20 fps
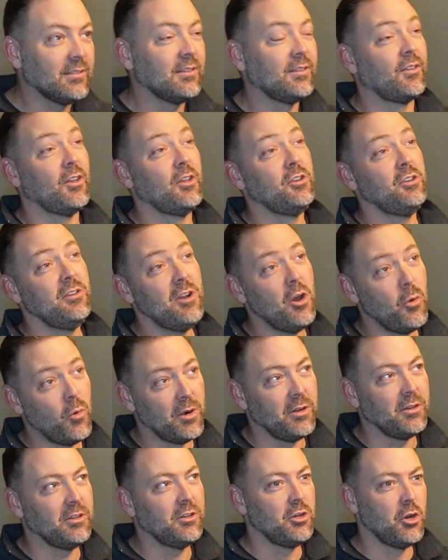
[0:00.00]
Yeah. So you know
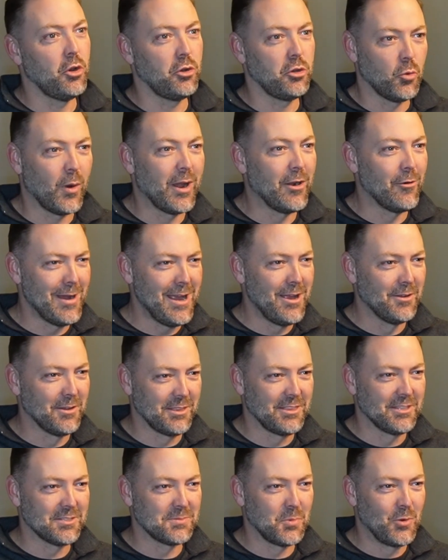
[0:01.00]
your way around
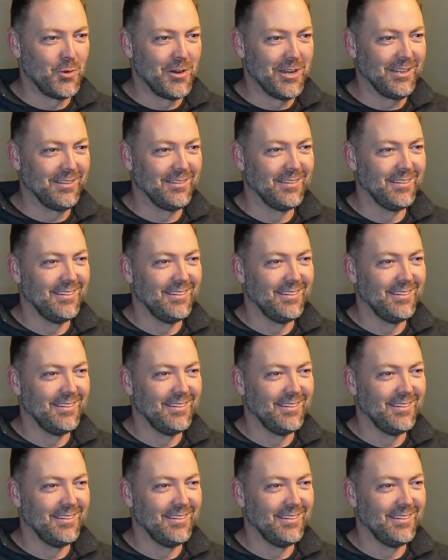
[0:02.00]
at this point.